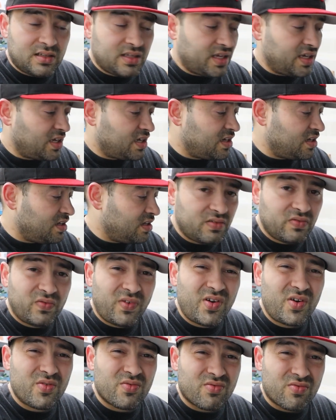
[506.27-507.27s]
Like,
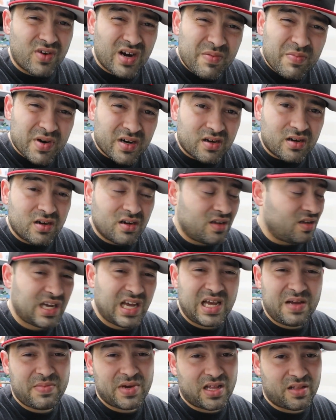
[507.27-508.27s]
for rubber.
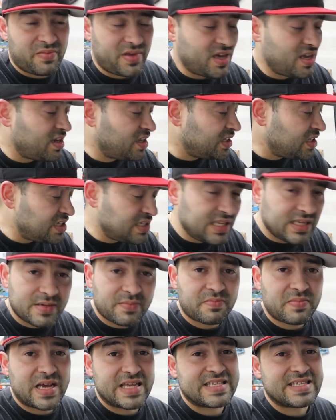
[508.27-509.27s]
Come on, man. And this is
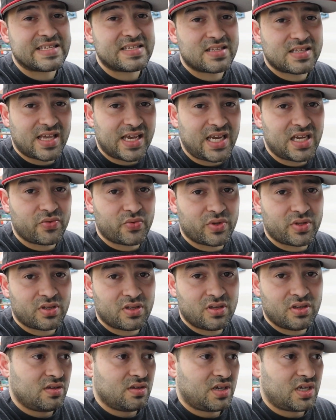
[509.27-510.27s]
like my second one,
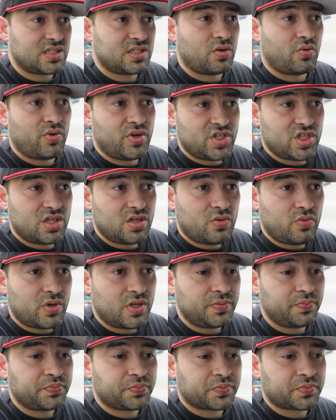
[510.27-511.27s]
because the original
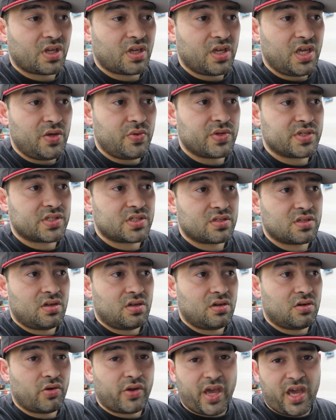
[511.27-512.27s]
one, it was
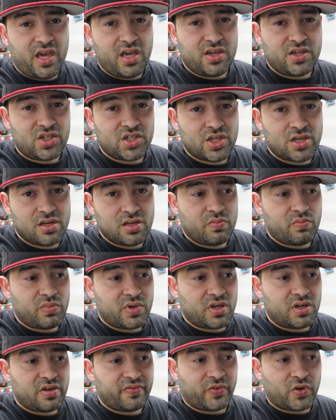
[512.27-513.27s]
okay-ish,
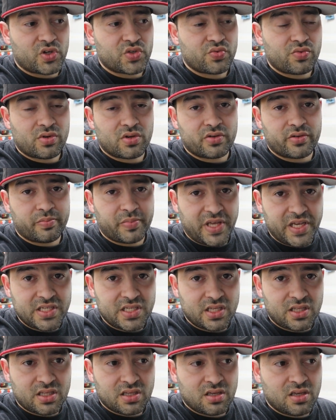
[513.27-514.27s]
but of course we want to replace
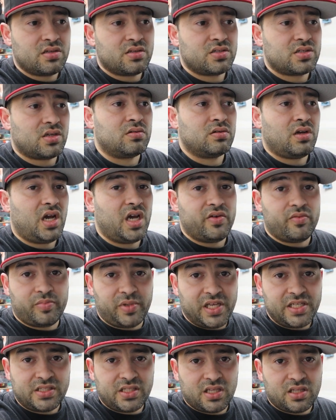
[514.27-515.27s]
it. I
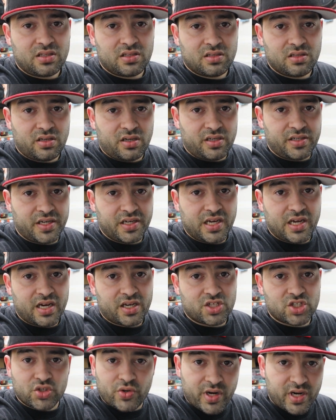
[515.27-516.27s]
replaced it and then got it
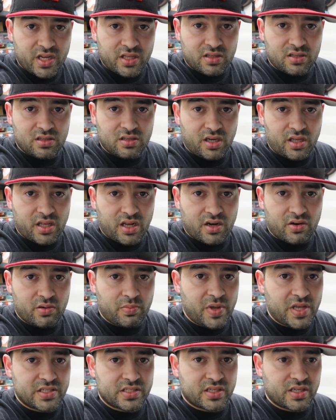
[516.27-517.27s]
shredded and then I
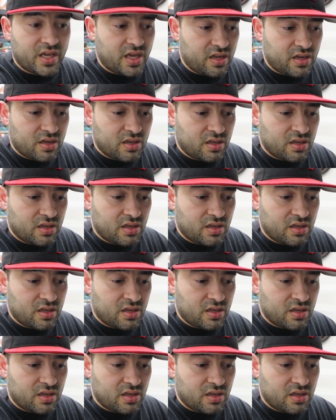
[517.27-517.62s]
replaced it again.